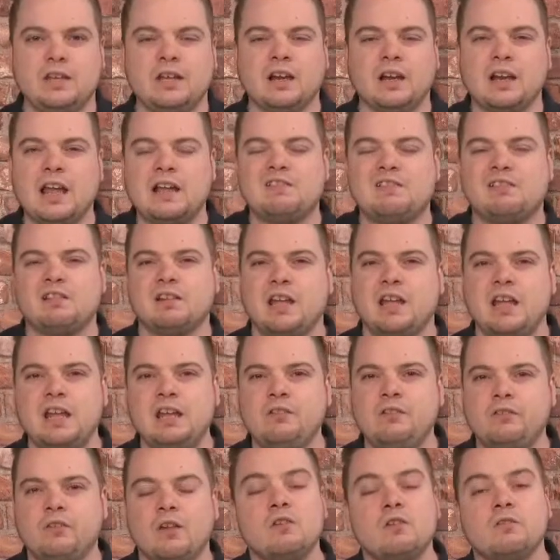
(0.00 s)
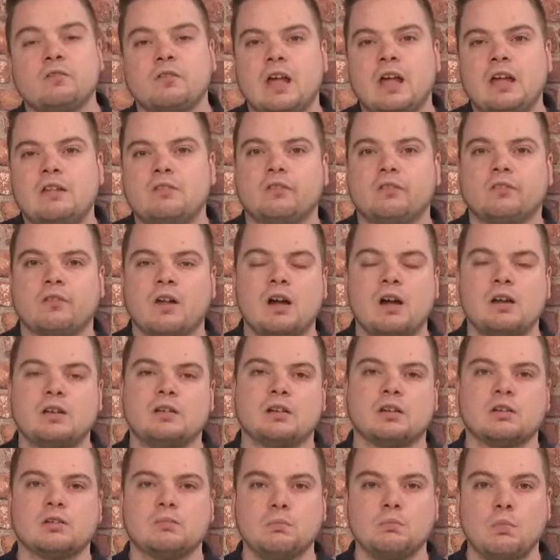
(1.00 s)
the electric heaters inside
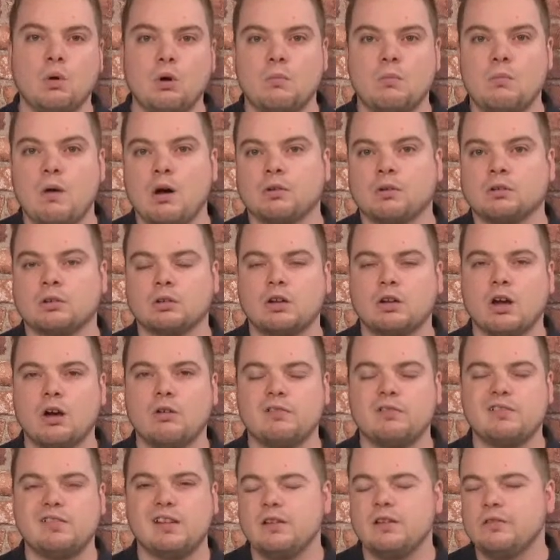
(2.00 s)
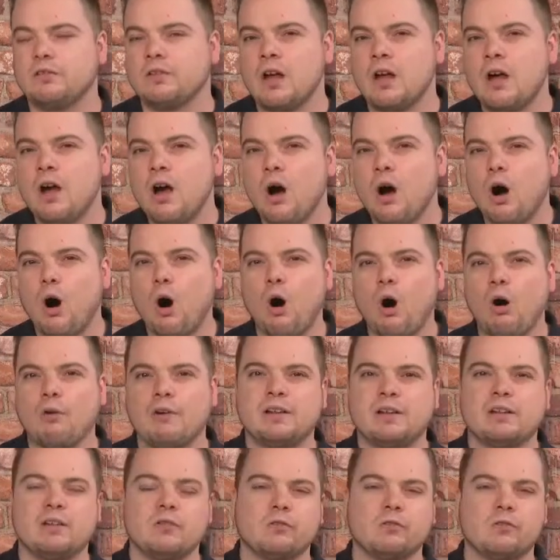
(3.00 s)
the more modern coaches, or
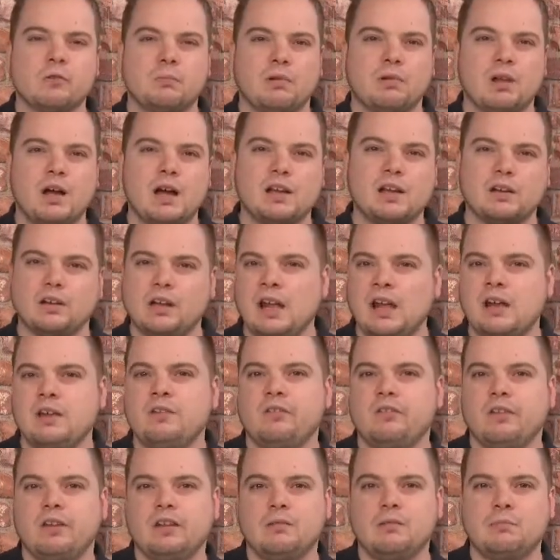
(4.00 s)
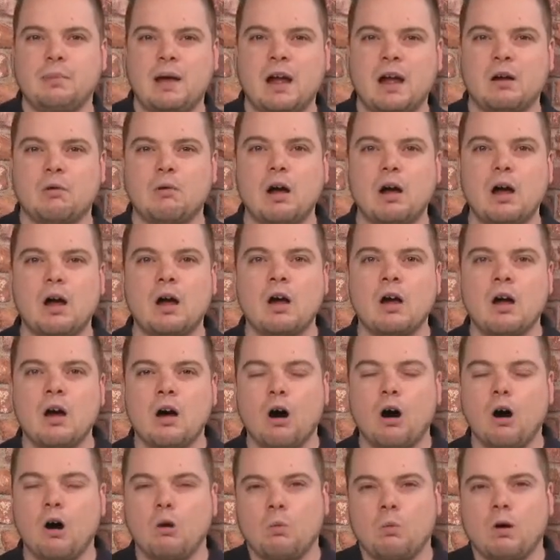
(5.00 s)
it can supply lighting power
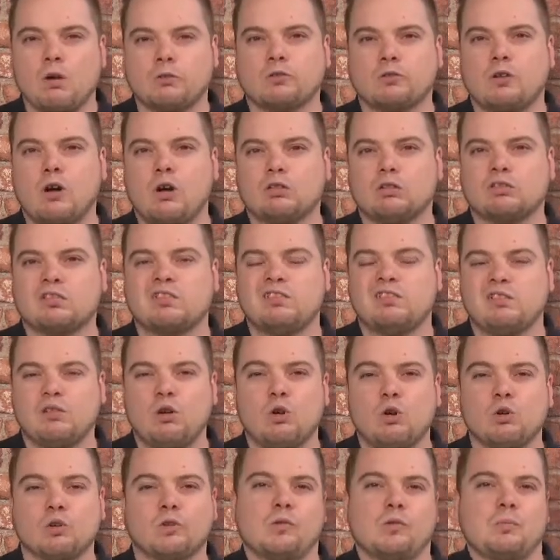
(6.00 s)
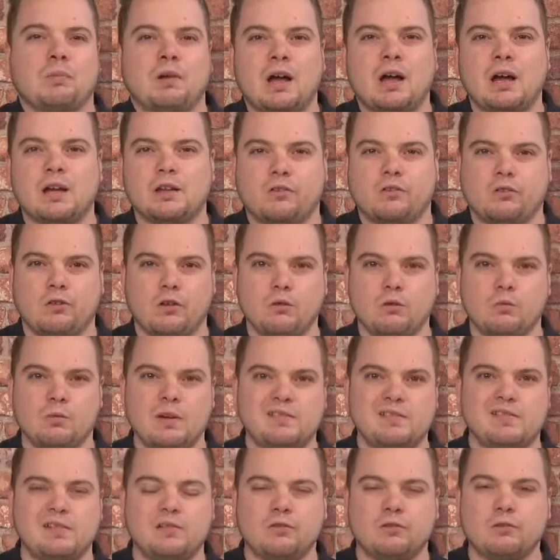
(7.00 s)
or what's called shore supply too,
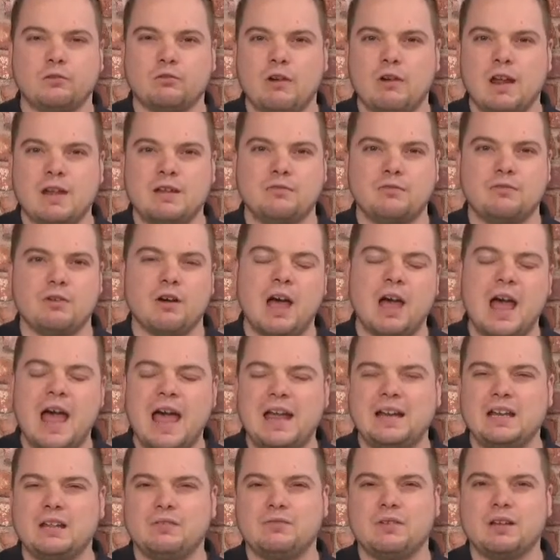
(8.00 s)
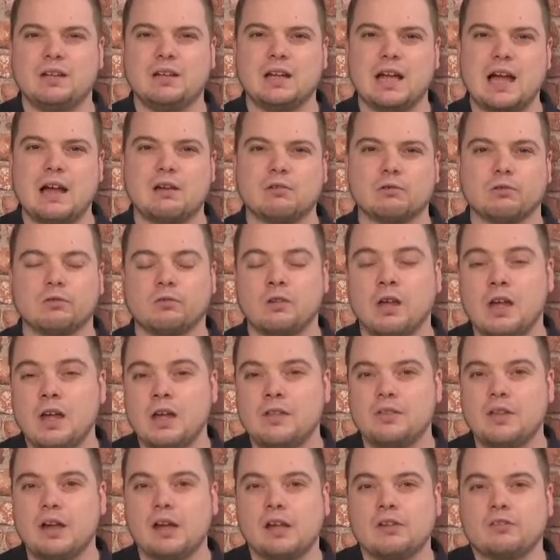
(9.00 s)
which is great for anything
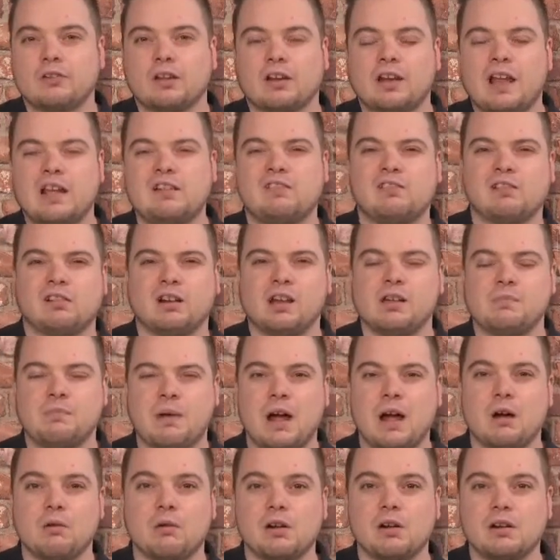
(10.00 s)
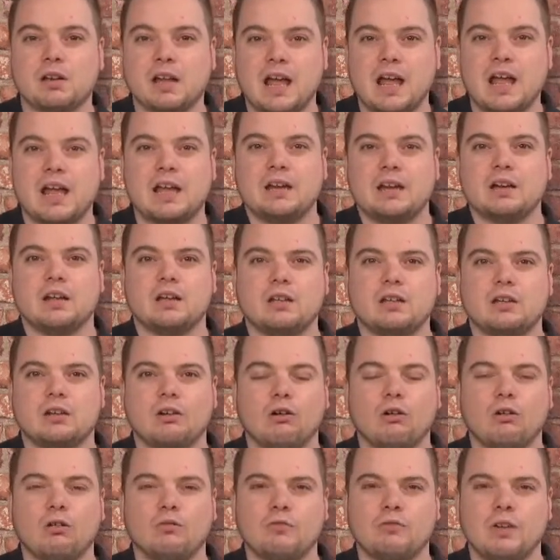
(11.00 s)
else that is electrically powered in
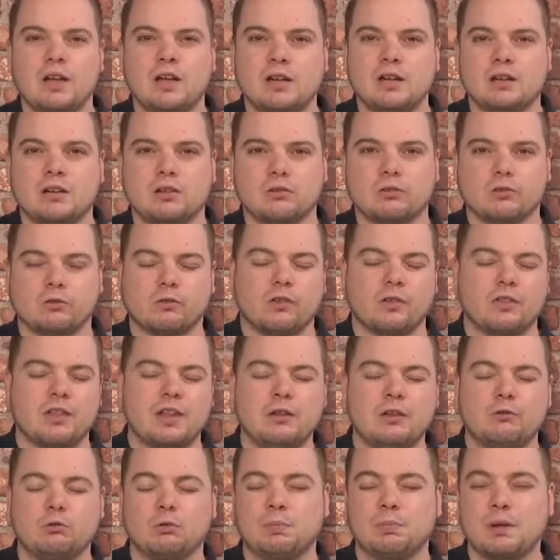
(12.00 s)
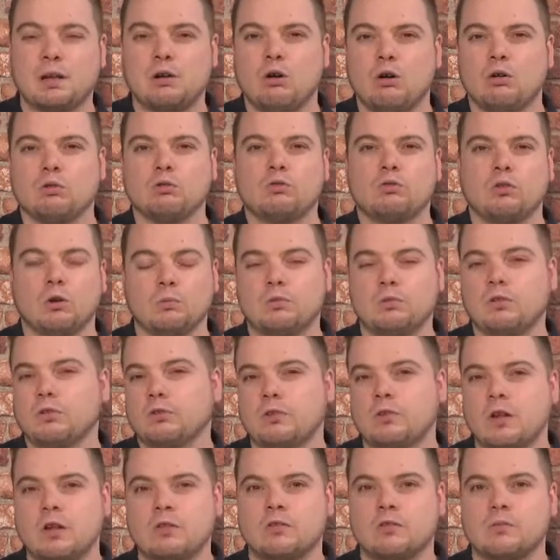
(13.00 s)
your vehicle. So these will be hooked up to
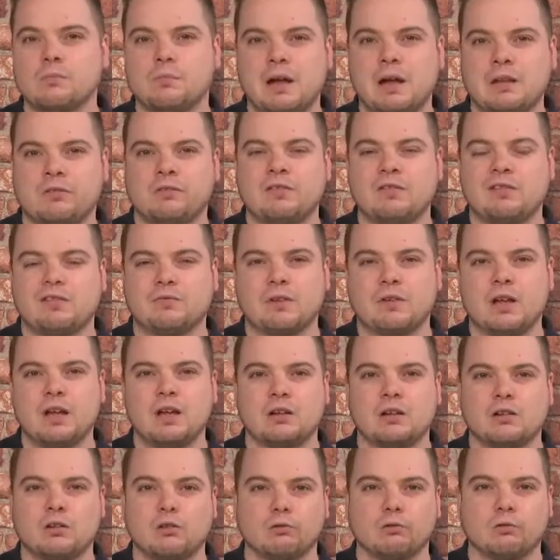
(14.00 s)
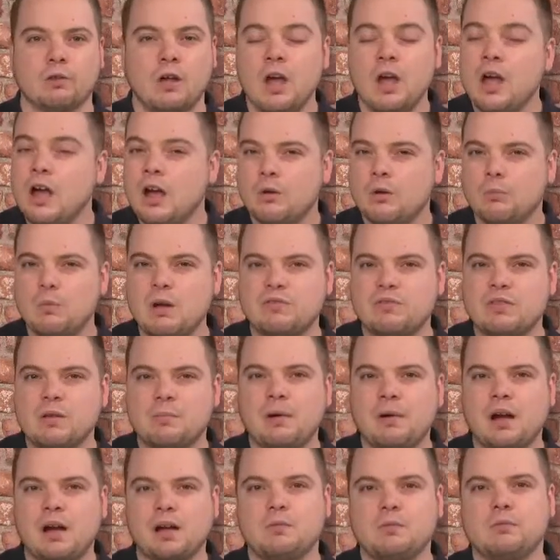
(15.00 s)
certain passenger vehicles with the
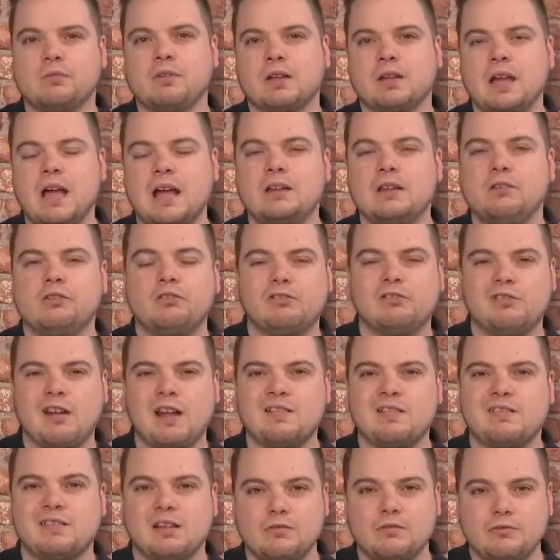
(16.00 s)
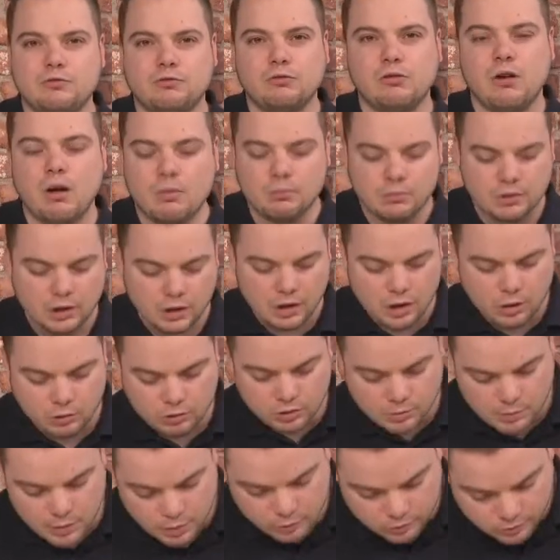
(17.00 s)
pipes again stretching from the
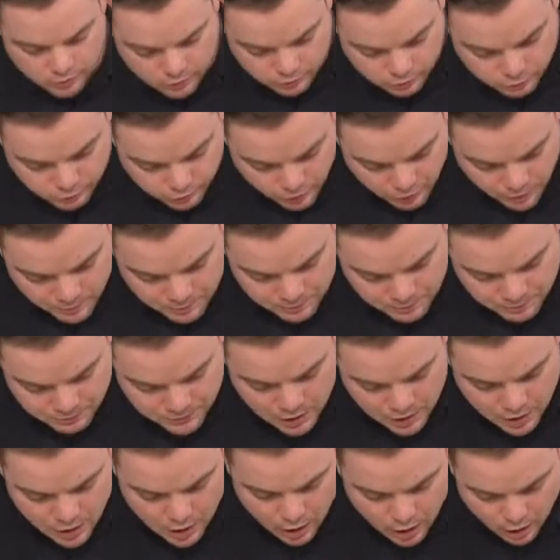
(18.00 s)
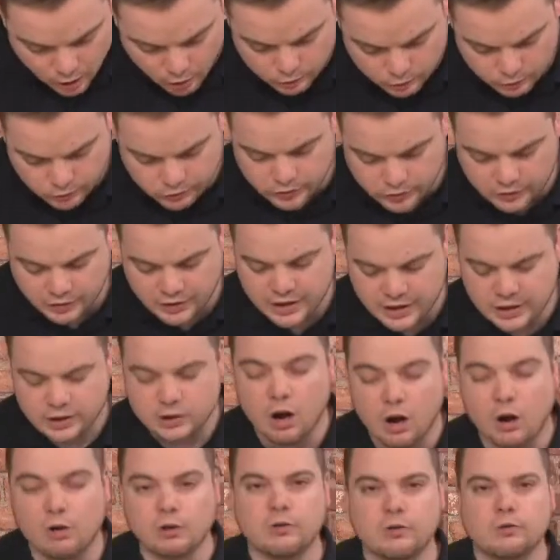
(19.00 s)
locomotive's front onto the
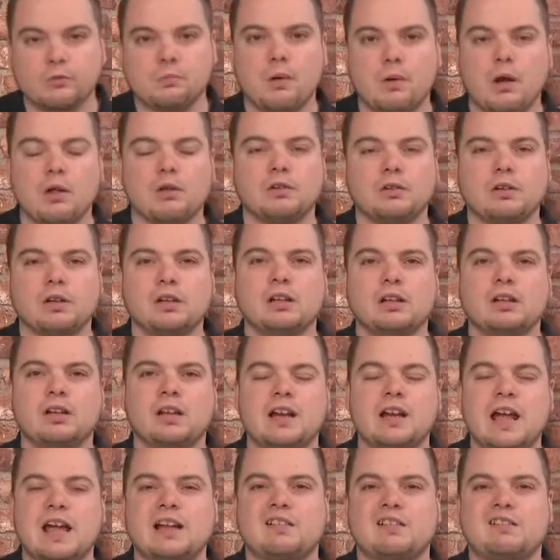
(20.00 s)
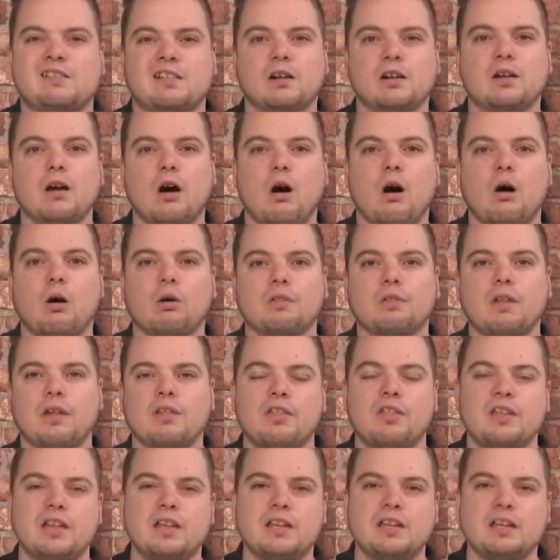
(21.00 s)
corresponding connection on
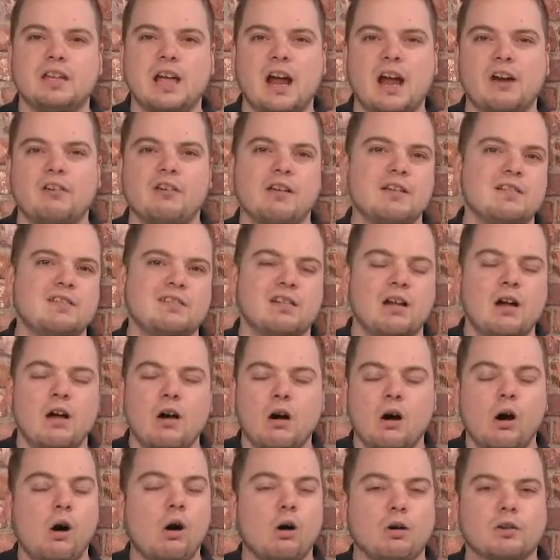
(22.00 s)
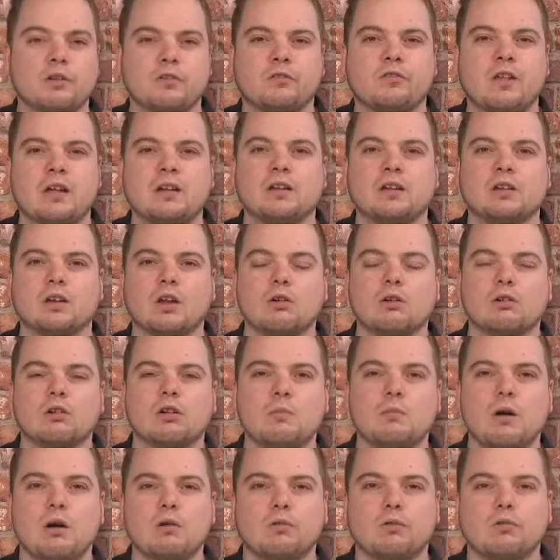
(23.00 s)
the carriage or the second
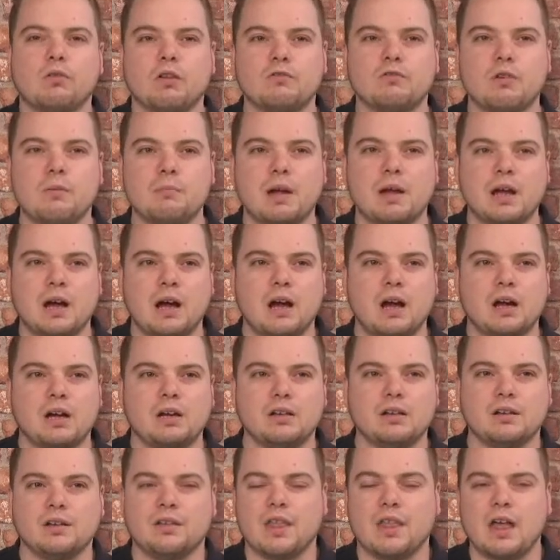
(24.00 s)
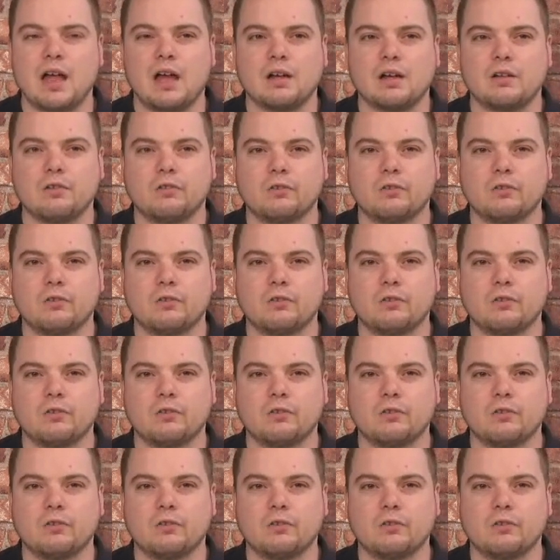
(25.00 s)
locomotive behind there.